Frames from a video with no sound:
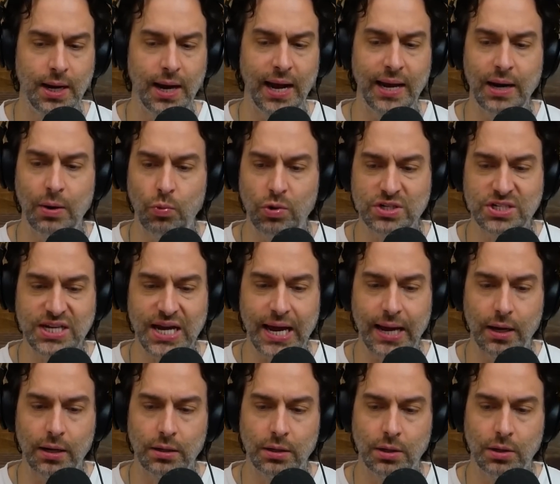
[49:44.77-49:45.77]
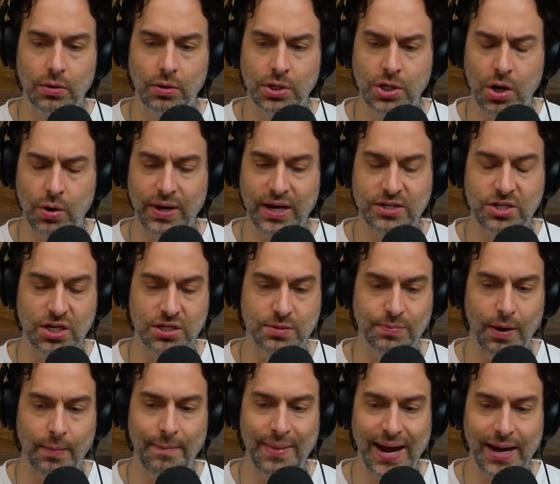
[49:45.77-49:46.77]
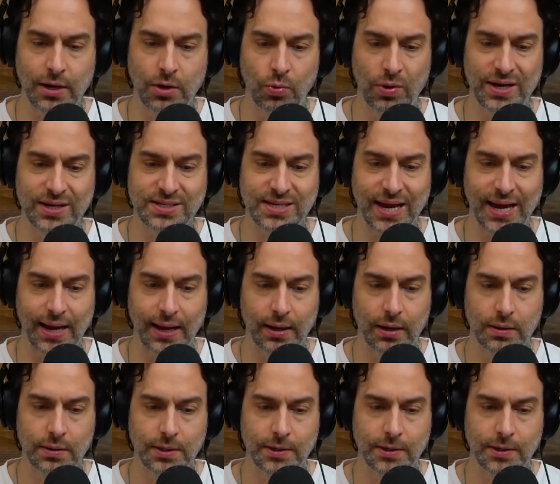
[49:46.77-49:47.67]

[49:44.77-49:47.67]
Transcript: And then what's that? Yo, that shit smell mad good. What is that?